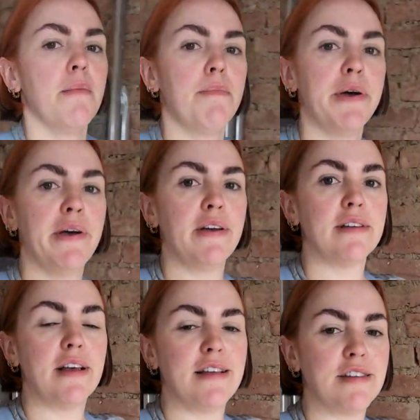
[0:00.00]
put
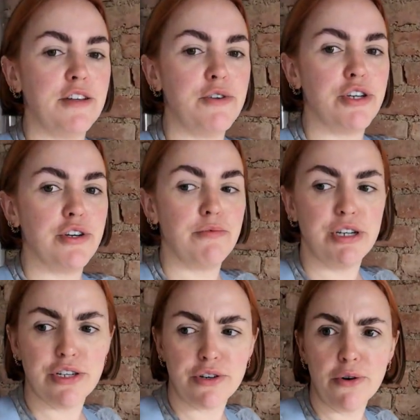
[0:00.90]
a solution,
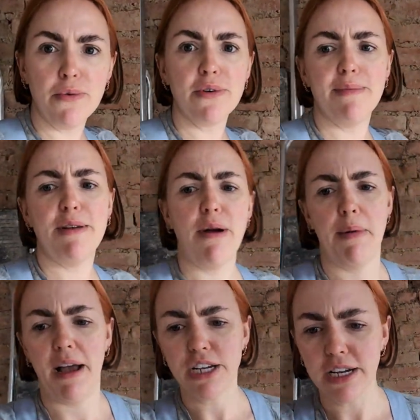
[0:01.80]
which is called, let me grab it
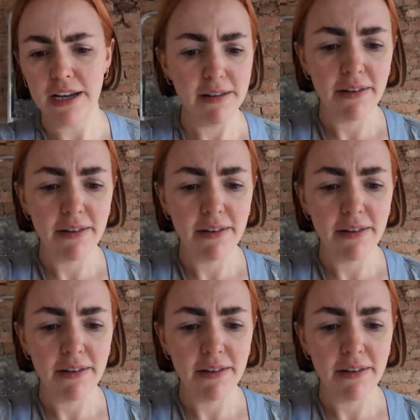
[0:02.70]
actually.